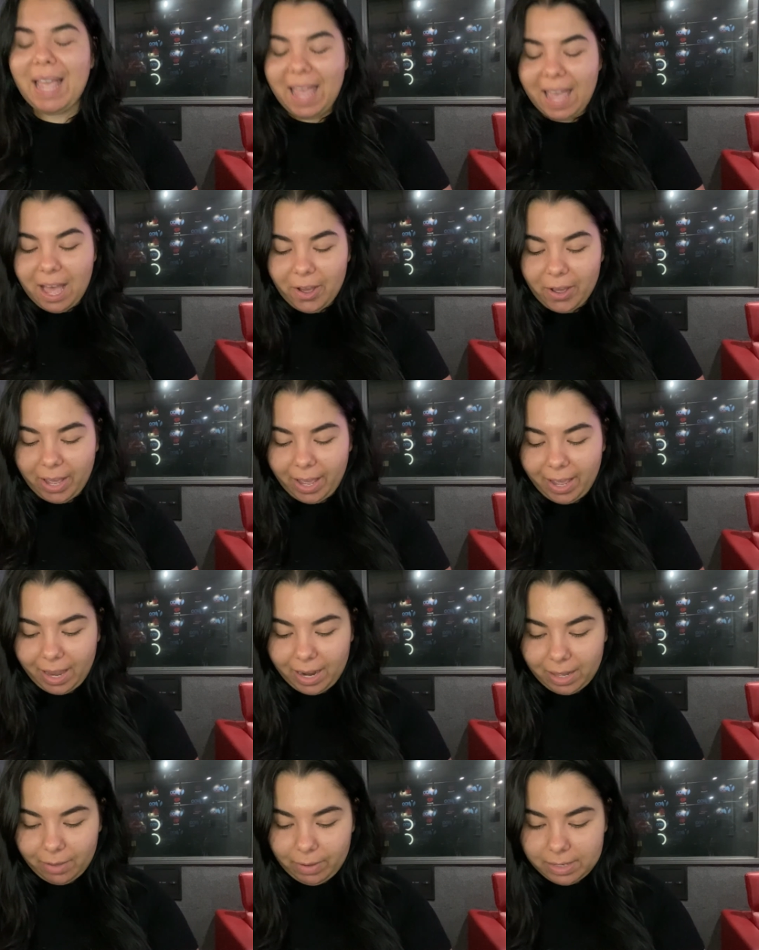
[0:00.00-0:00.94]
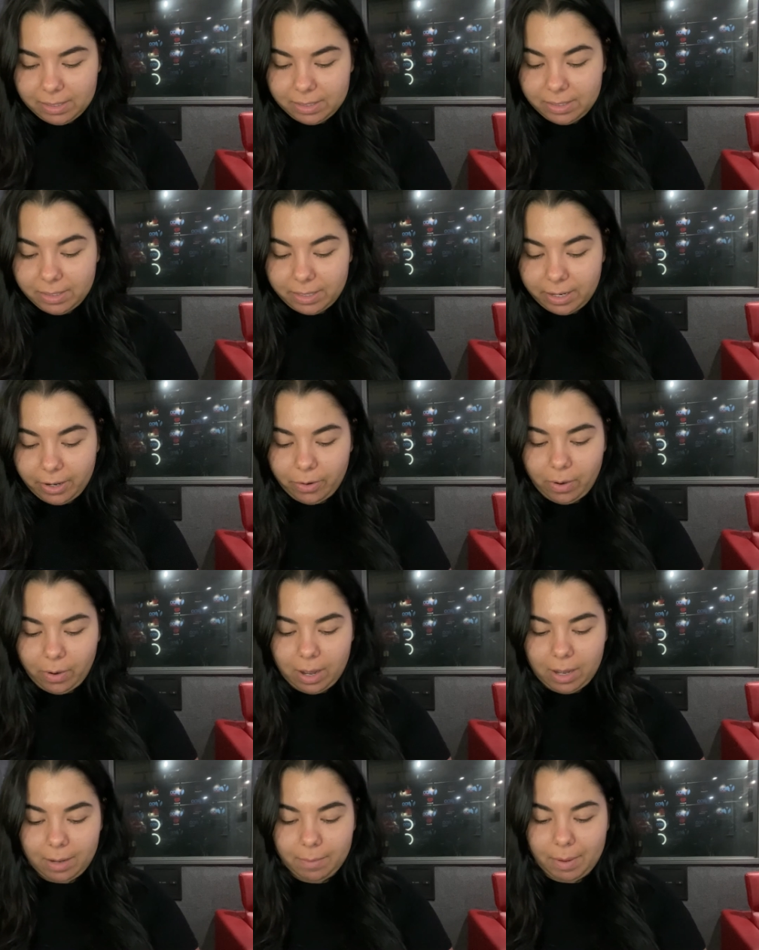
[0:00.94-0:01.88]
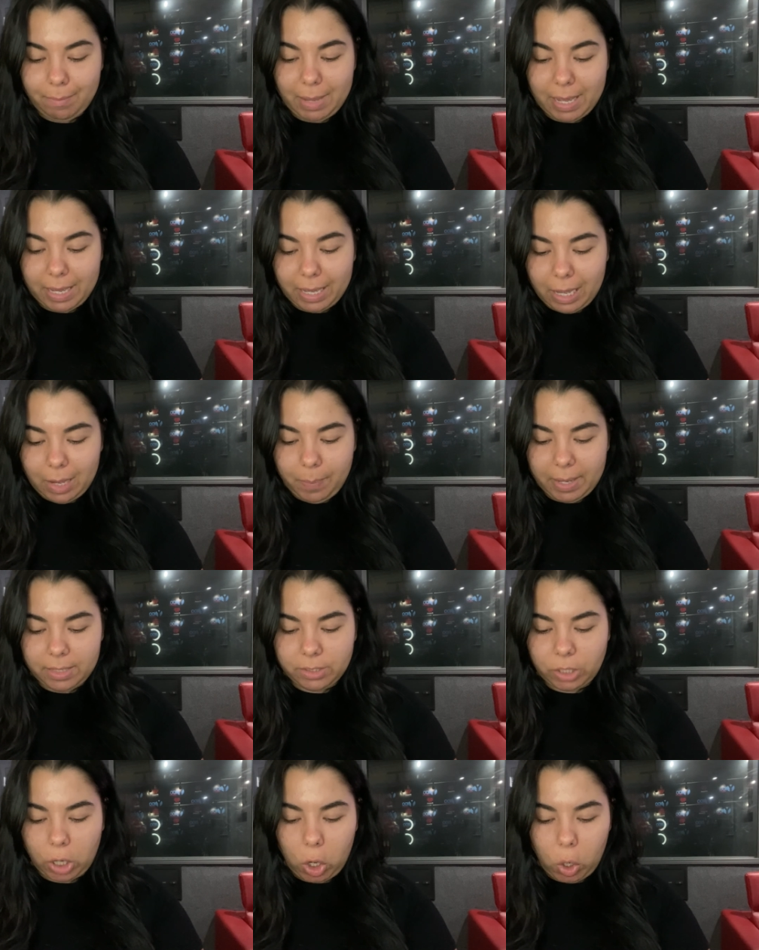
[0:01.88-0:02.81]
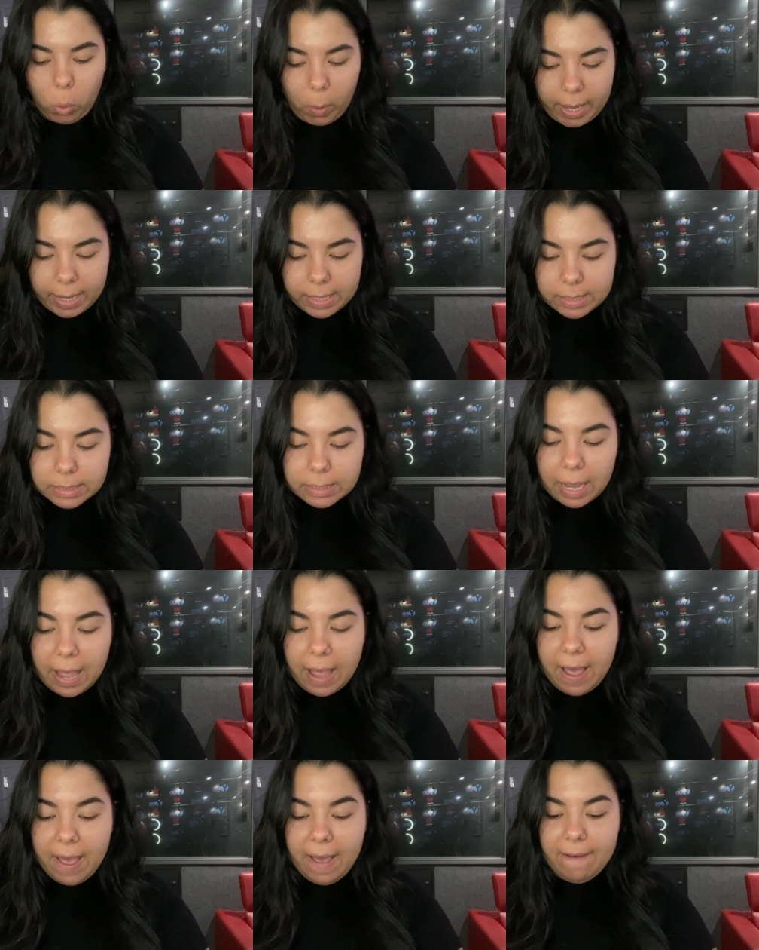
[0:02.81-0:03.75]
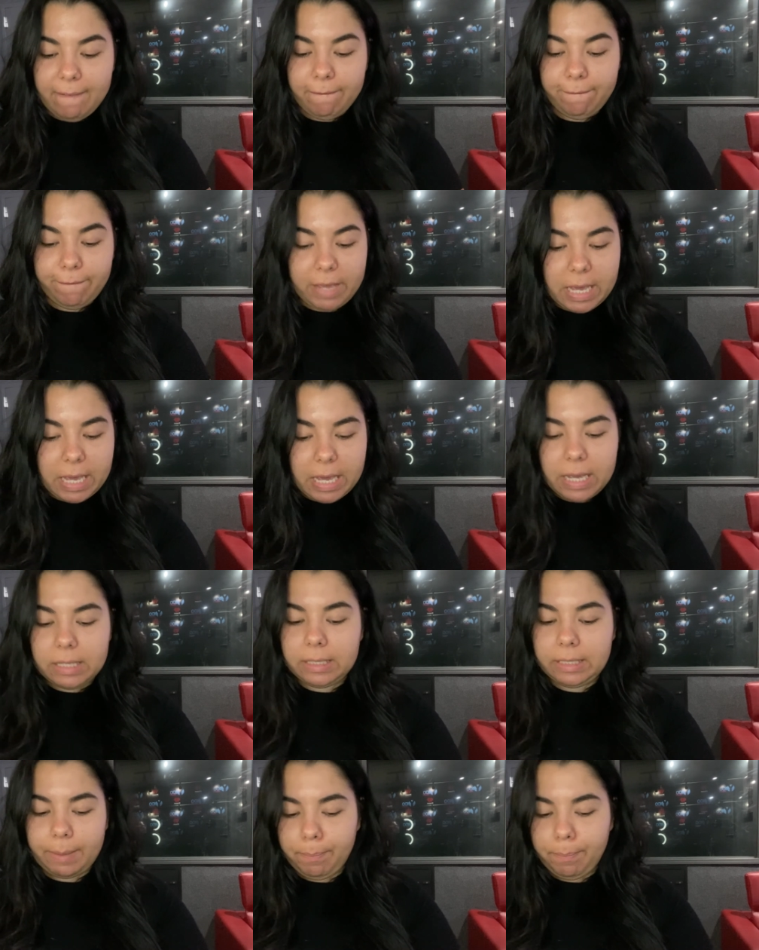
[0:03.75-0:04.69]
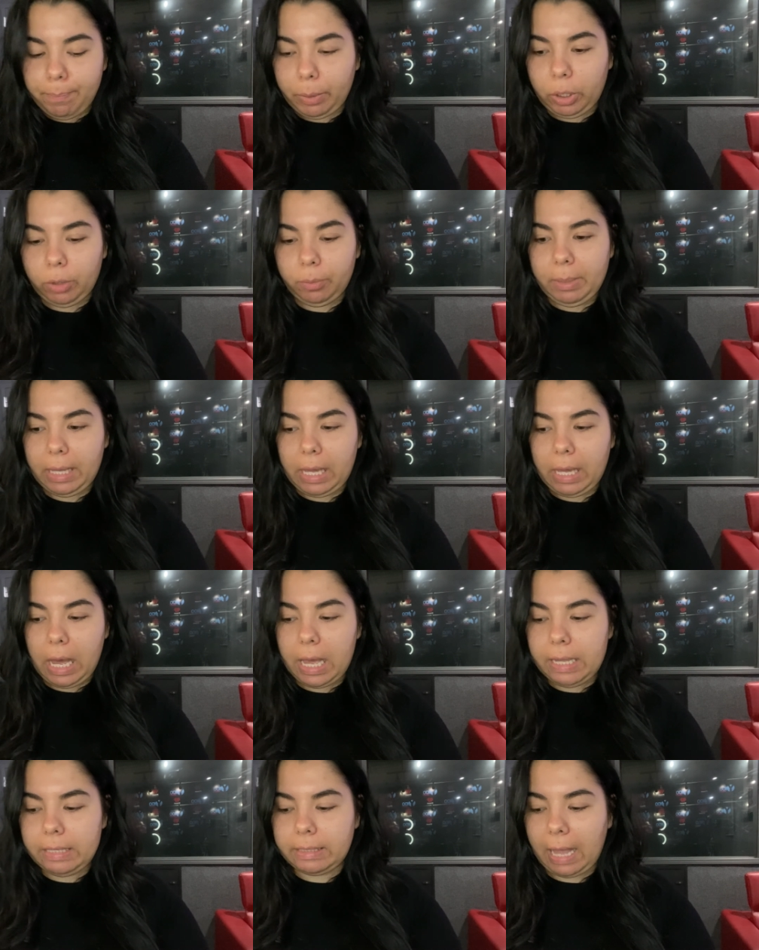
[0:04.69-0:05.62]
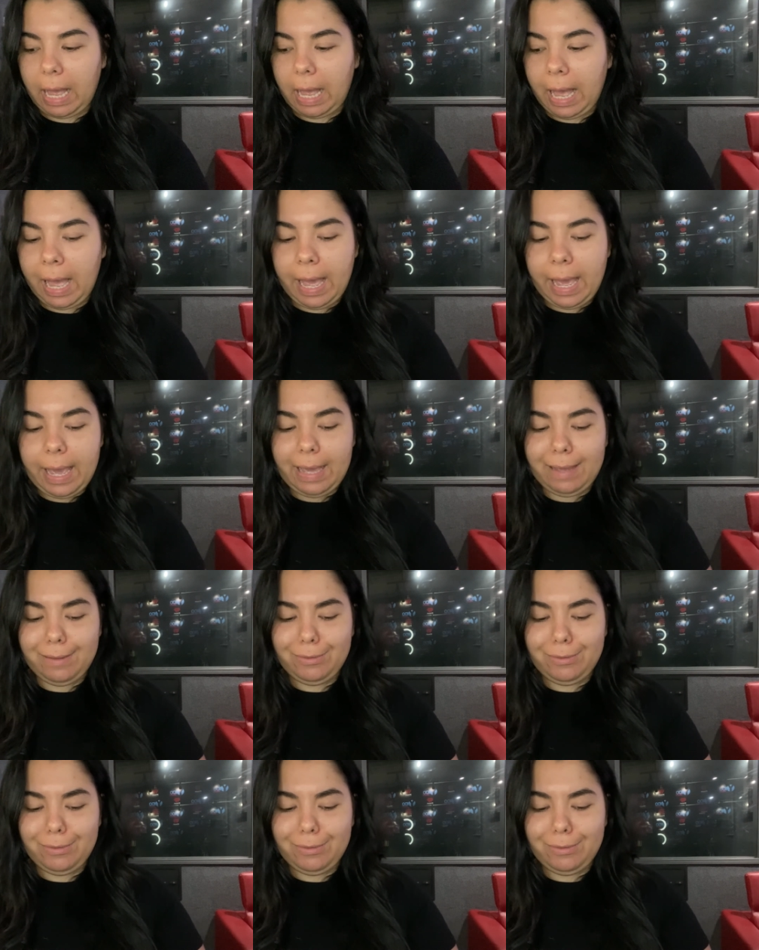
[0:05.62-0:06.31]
Okay, anyways, so makeup is always simple because I